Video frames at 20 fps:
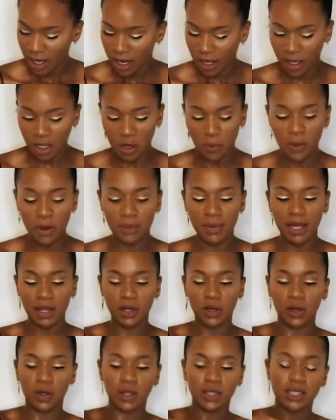Gonna put my
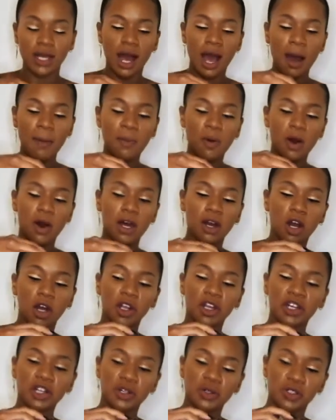little top on. All you're
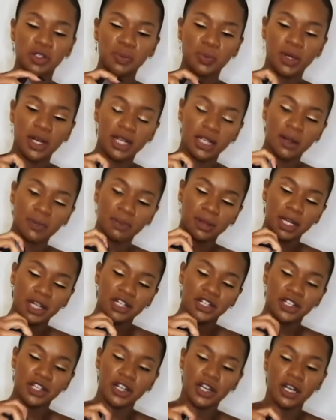gonna do is put in the
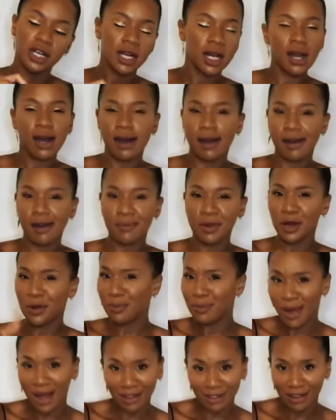blender your
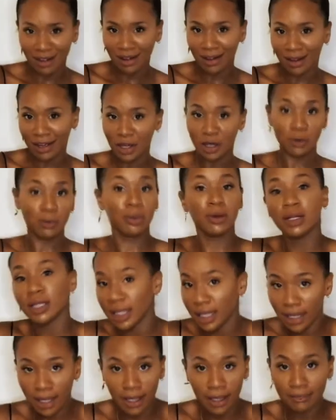Bella, your
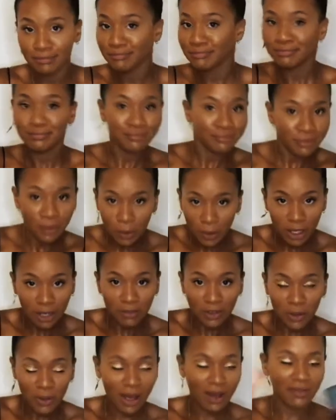Bullet, whatever
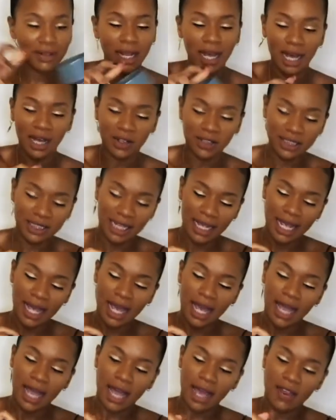you have in the house,
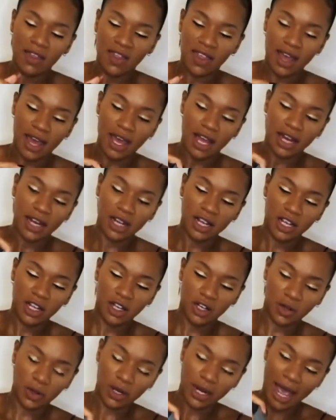and then
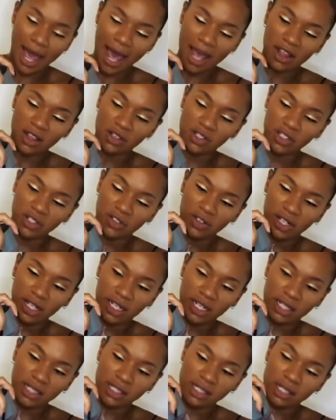you're gonna add those
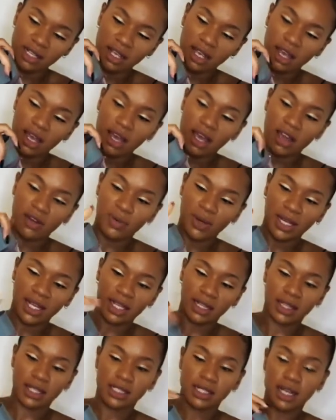ingredients. If we can
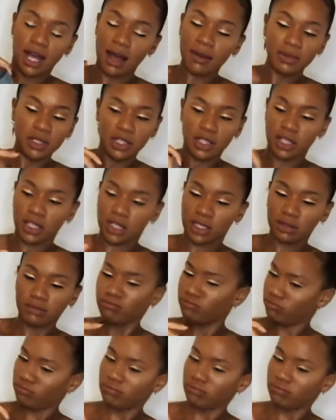get this top to turn.